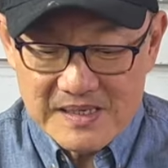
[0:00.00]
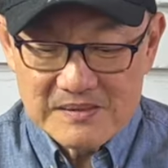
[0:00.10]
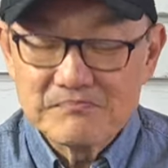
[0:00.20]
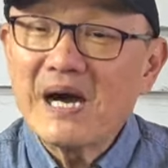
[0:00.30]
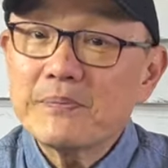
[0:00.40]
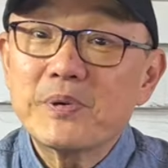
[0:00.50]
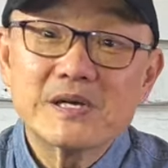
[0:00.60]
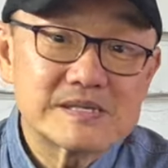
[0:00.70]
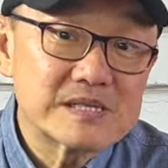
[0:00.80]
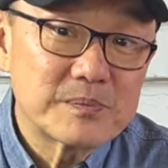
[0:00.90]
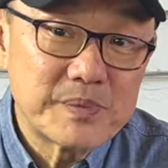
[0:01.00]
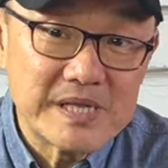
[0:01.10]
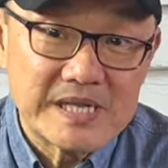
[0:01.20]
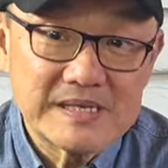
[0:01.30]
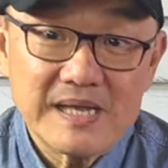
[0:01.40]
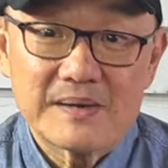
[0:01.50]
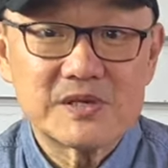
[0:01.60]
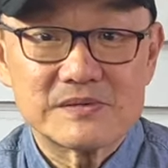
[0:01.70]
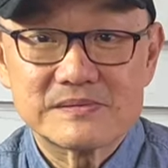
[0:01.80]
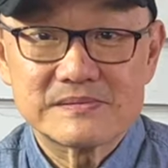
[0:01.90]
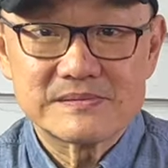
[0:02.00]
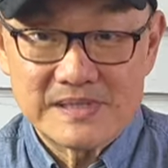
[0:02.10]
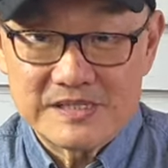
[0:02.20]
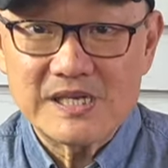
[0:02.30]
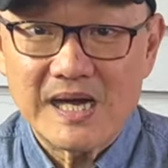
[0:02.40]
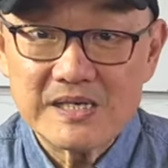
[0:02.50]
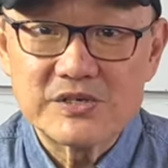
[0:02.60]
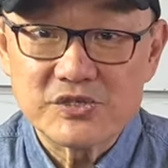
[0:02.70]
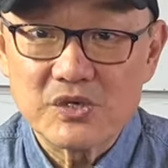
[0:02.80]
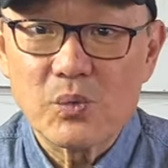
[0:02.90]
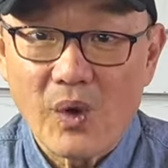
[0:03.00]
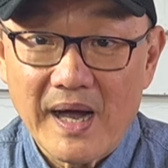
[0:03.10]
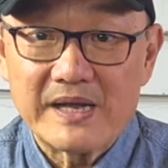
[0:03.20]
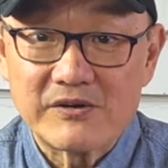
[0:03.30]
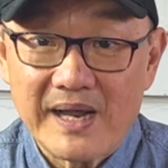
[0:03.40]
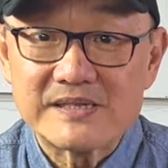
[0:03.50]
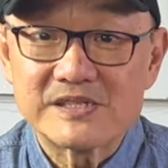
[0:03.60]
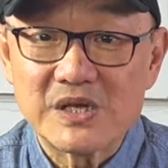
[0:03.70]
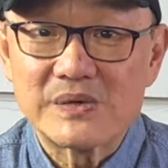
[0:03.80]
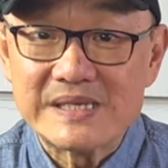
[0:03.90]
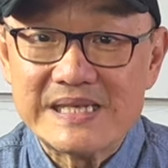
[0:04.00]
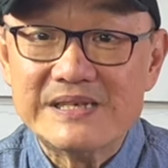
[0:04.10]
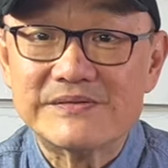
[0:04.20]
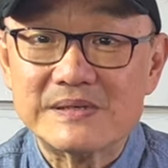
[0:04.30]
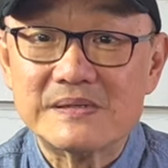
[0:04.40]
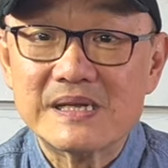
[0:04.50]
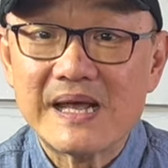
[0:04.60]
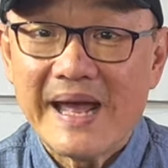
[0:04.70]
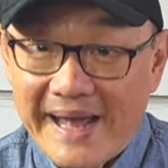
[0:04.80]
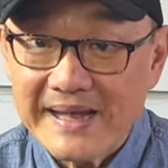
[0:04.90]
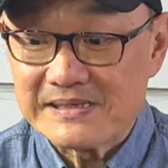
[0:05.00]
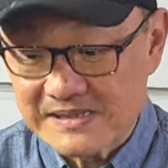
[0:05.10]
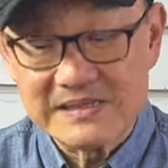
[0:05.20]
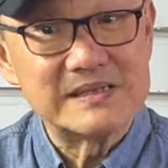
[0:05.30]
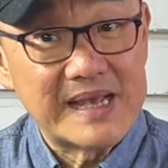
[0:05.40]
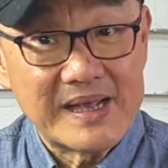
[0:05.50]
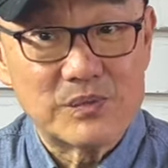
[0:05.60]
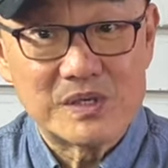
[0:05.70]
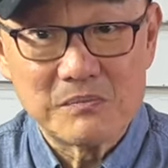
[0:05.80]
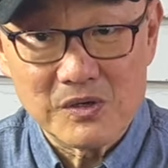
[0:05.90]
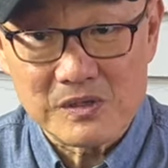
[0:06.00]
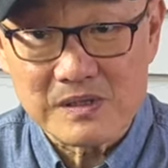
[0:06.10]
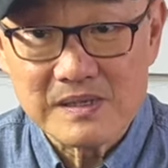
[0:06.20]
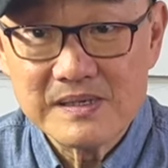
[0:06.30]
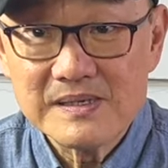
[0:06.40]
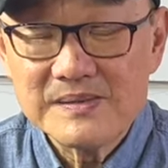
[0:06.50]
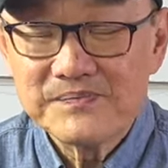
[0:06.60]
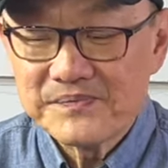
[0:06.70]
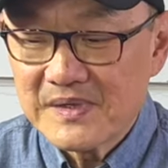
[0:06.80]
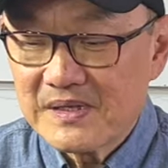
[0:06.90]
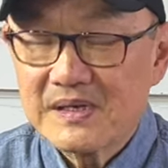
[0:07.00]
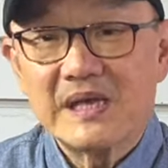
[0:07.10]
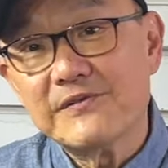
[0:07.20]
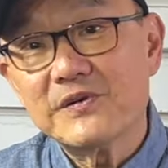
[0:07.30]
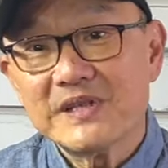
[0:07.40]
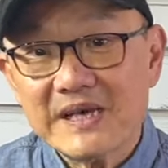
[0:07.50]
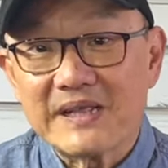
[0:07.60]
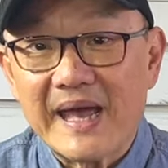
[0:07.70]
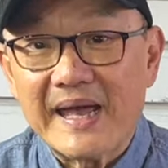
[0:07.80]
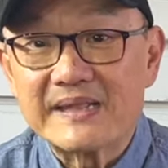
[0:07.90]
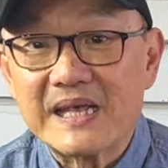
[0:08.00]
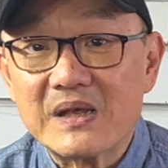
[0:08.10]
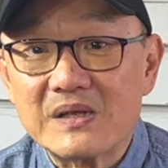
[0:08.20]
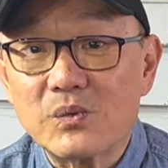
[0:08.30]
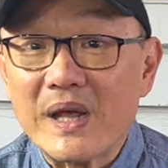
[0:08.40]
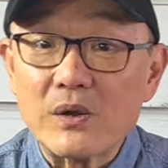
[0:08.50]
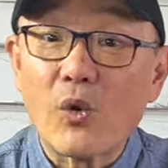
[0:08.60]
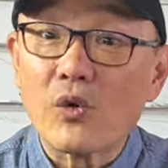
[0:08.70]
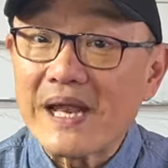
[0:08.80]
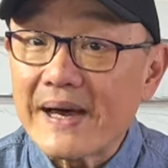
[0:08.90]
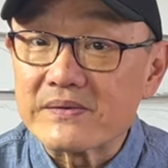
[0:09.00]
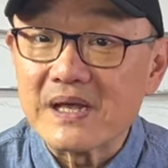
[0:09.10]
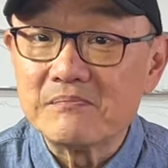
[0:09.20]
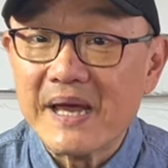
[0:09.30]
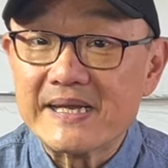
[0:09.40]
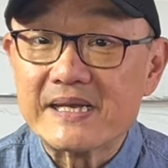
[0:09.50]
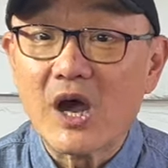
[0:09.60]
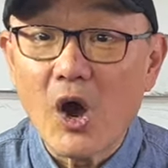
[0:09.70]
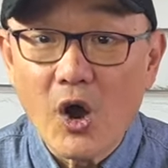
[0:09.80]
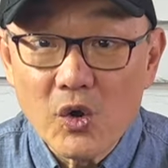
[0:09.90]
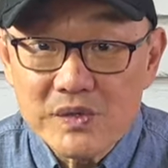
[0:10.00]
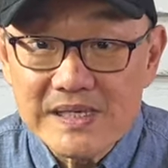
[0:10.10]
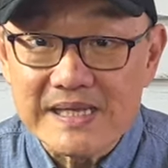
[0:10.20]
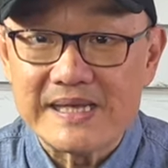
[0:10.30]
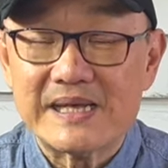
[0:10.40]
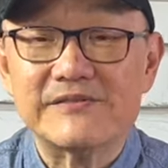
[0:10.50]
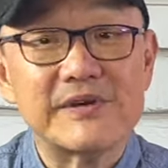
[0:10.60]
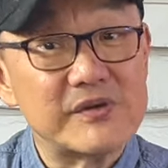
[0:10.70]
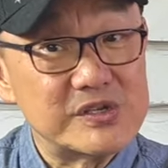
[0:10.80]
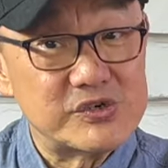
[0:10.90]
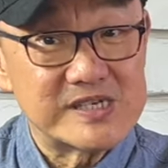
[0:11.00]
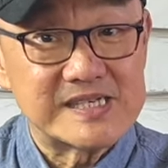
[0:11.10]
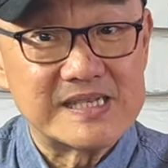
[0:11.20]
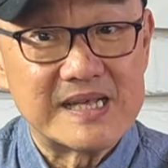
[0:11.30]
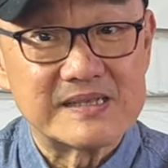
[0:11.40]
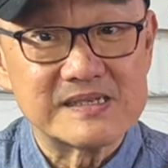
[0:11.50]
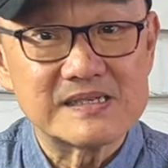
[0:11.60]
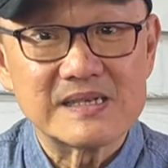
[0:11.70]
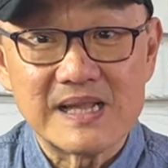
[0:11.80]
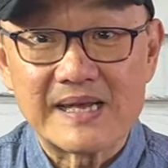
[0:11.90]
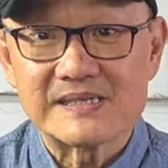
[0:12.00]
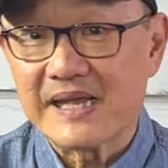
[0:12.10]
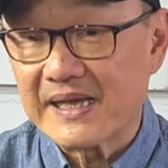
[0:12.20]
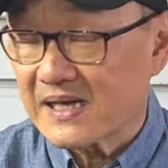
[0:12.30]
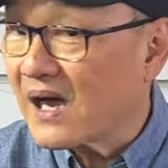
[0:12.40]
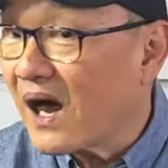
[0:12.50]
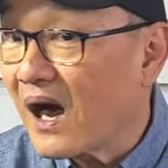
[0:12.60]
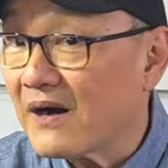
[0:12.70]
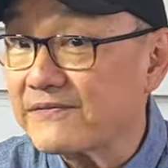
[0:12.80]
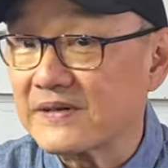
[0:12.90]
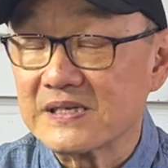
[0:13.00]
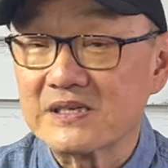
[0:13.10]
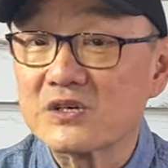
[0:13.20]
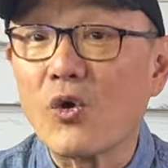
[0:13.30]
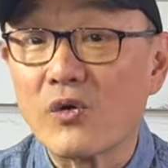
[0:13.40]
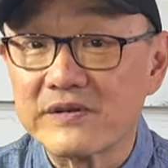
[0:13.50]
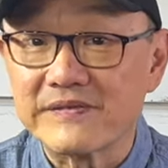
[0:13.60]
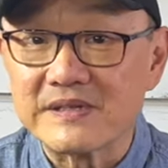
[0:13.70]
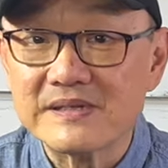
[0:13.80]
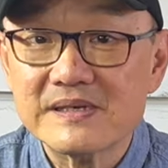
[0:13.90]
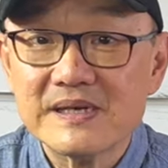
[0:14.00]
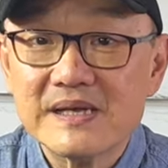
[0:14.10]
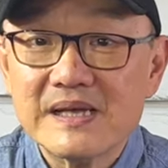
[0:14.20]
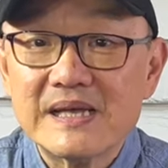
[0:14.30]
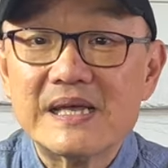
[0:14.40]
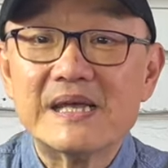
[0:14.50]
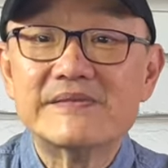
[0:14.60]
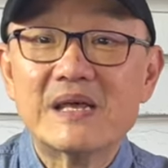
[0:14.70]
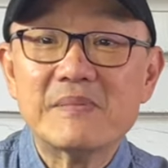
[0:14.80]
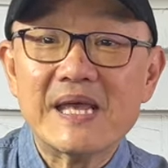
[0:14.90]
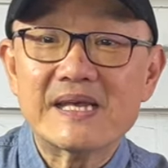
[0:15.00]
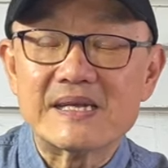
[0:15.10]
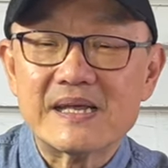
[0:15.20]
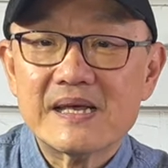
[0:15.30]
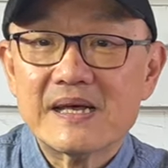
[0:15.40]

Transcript: My personal opinion, I'm not entirely sure why Grant Stone even has the Edward model. If on the other hand, they went all out and made it only in very dressy leathers, like say calf and cordovan, if they make it